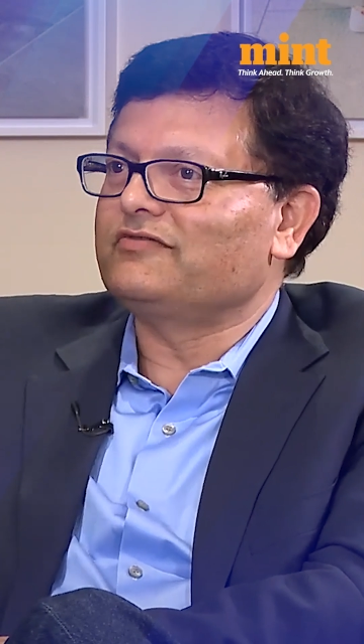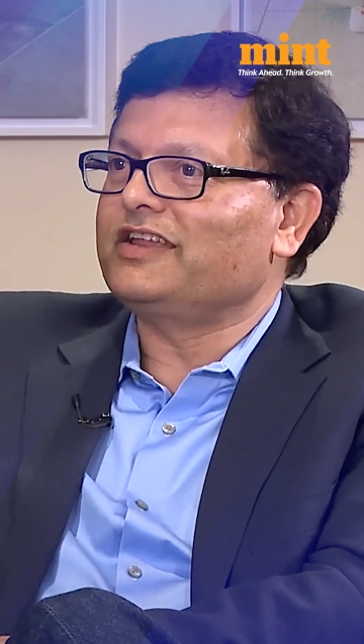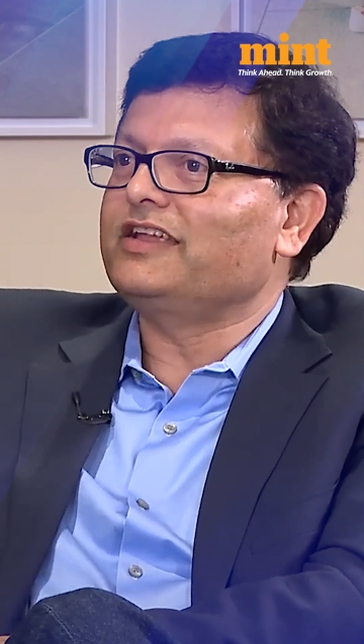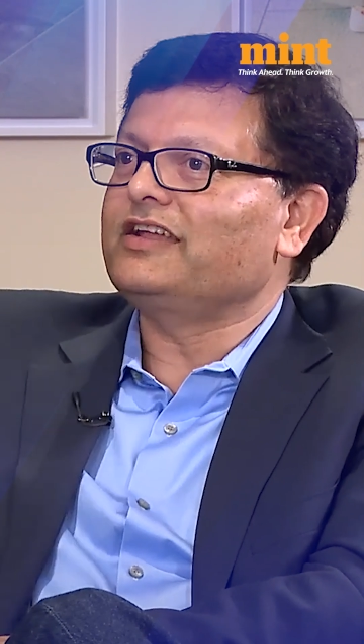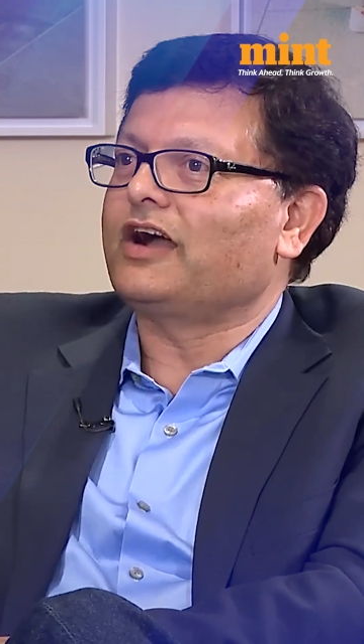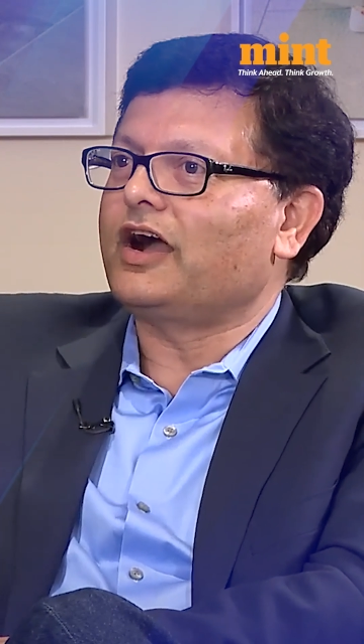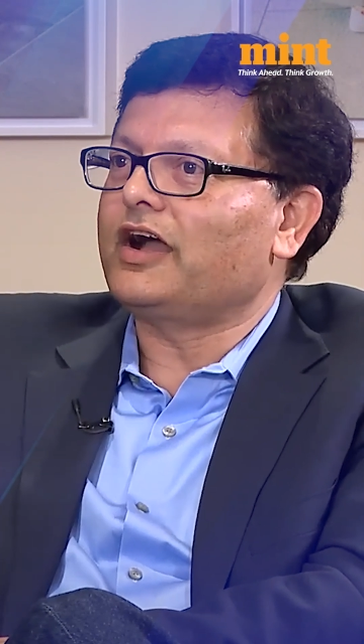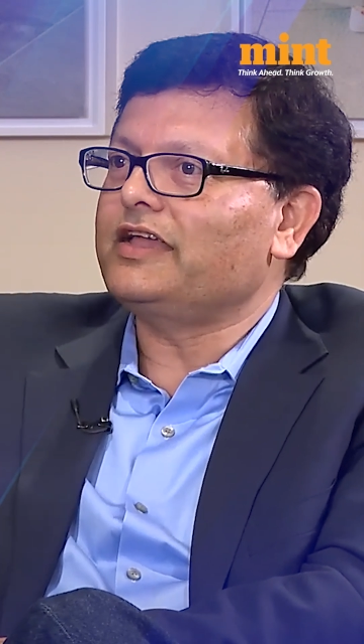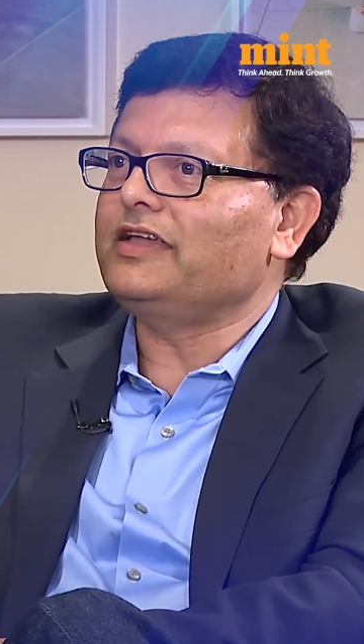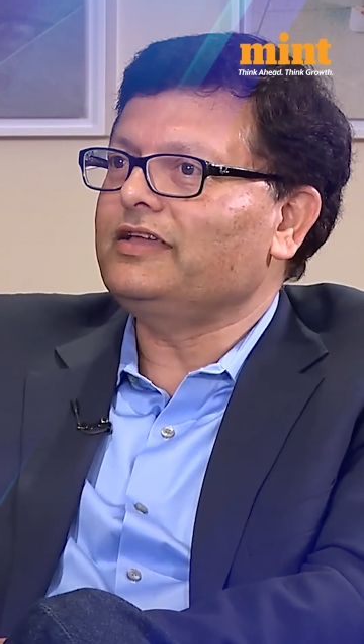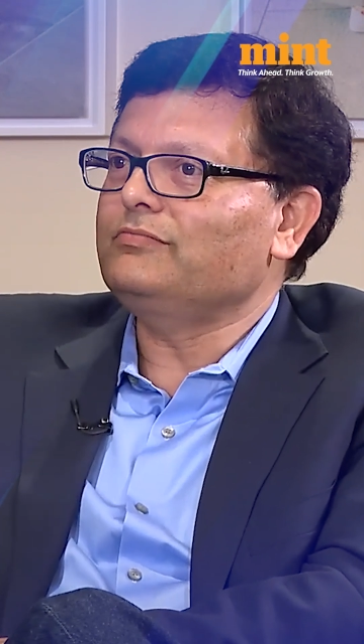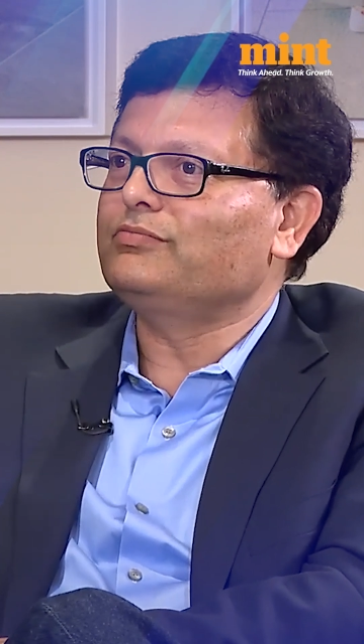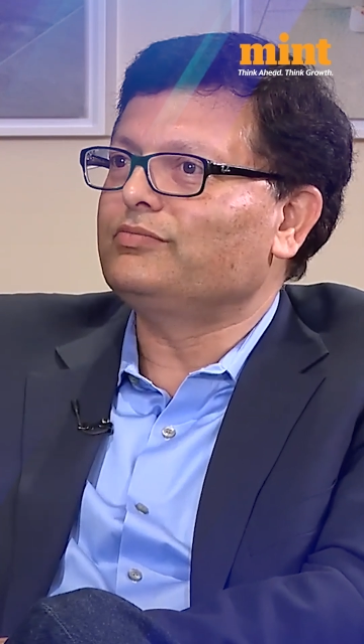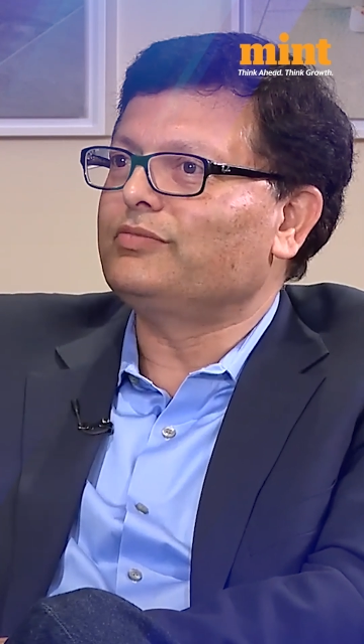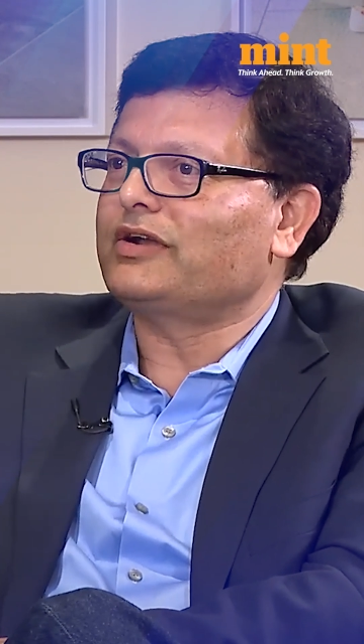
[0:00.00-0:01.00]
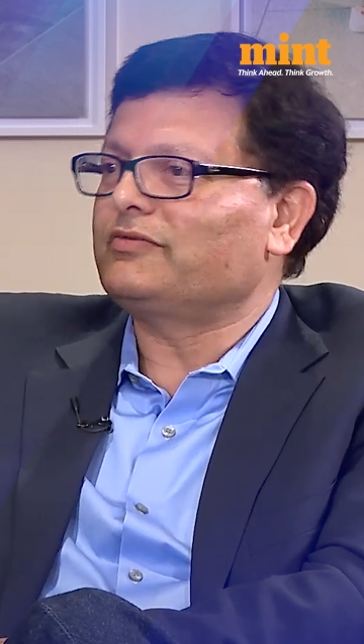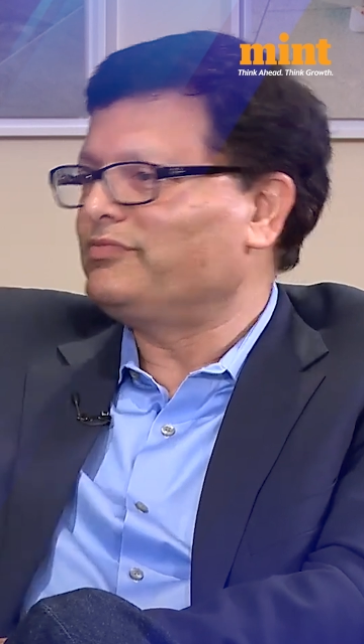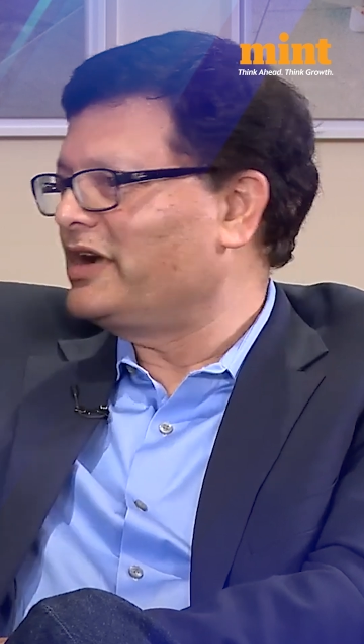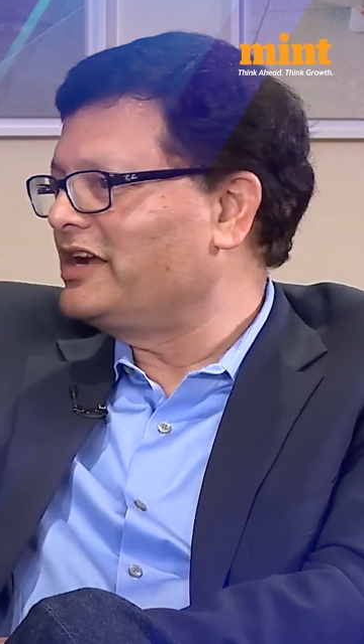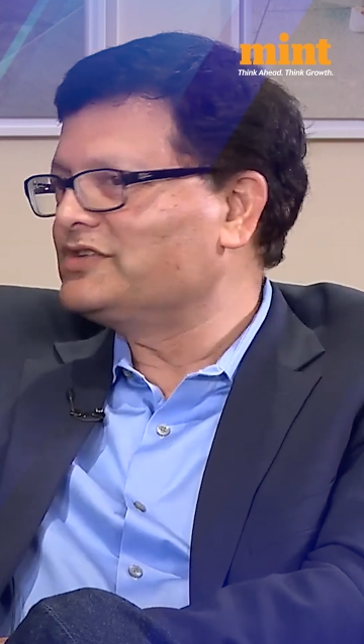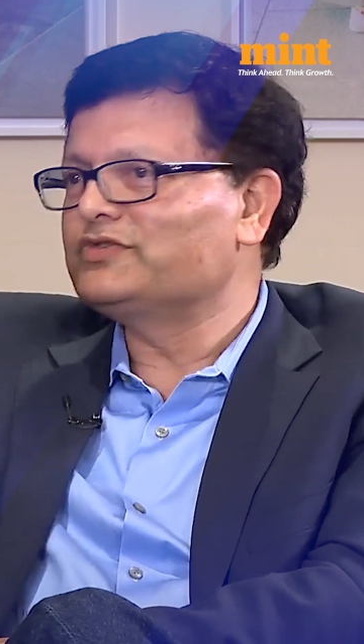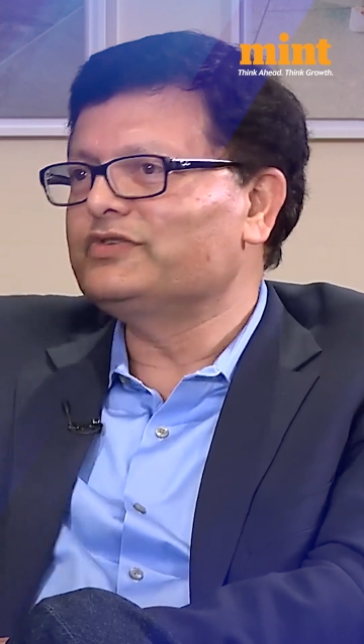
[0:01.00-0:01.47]
yeah. very high, but yeah.
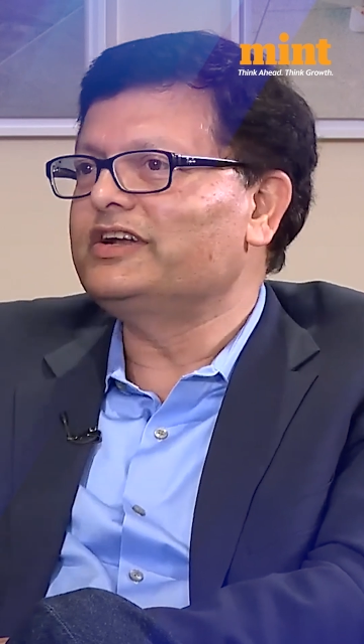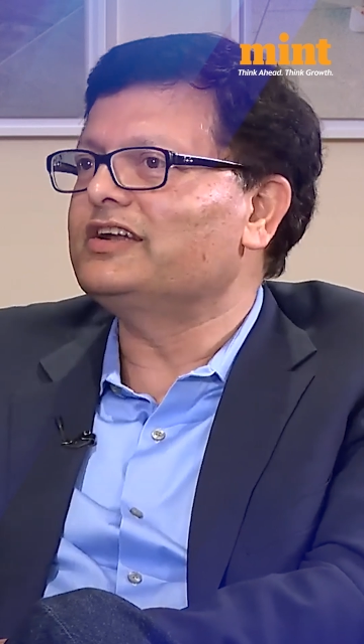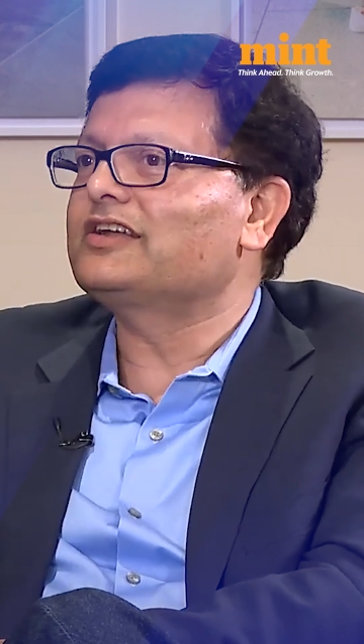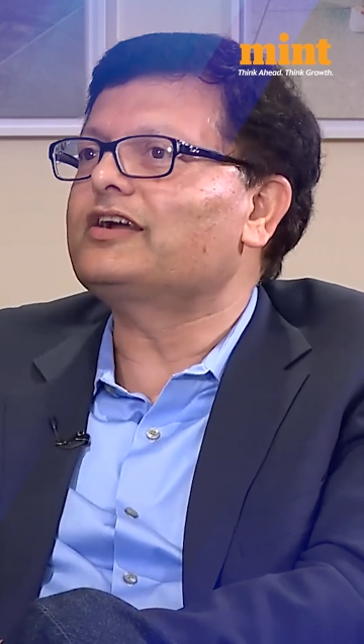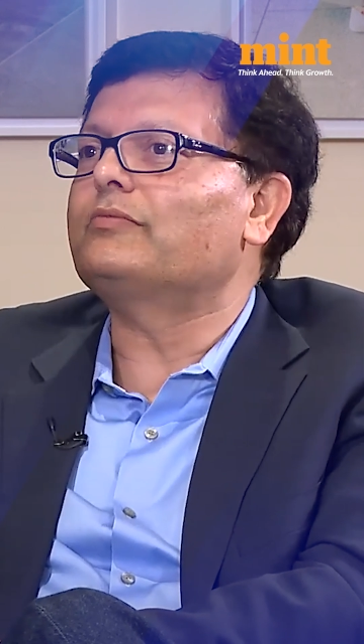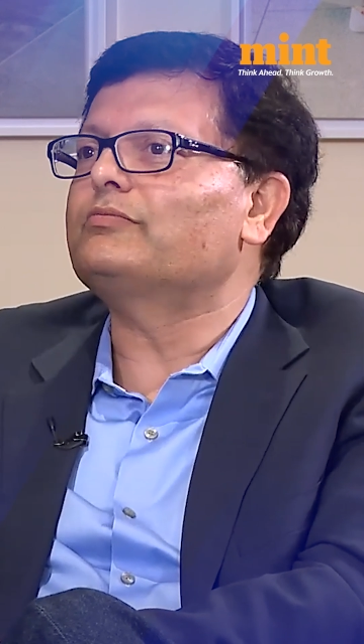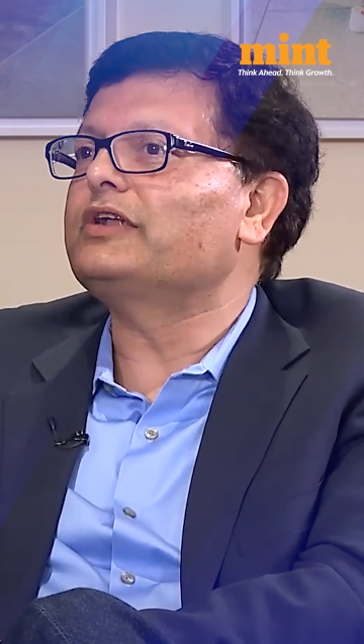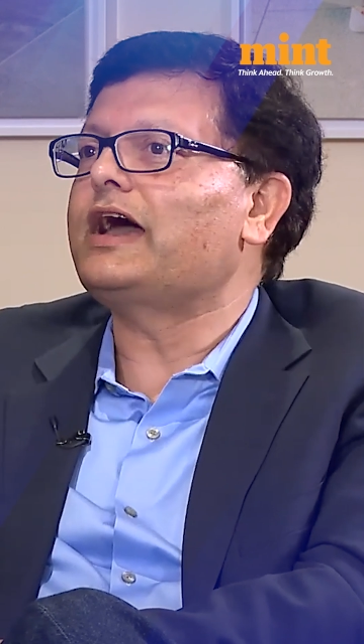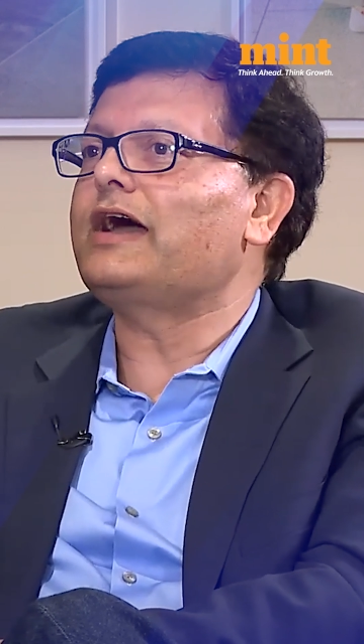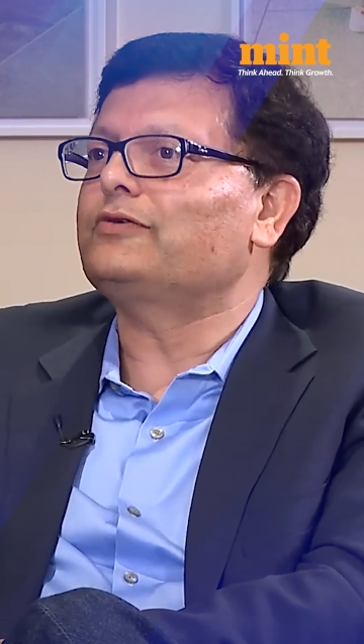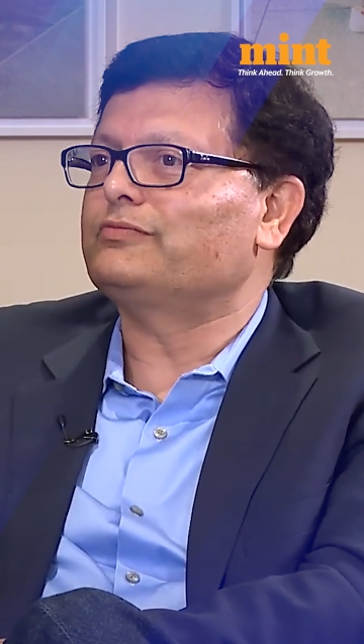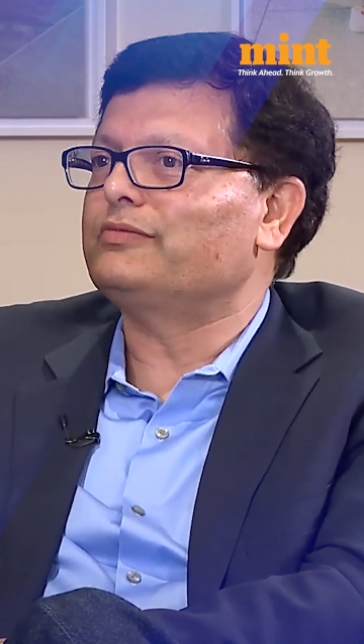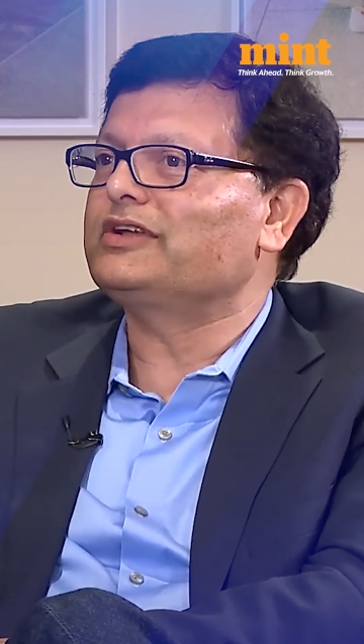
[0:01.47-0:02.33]
pretty soon it'll come down,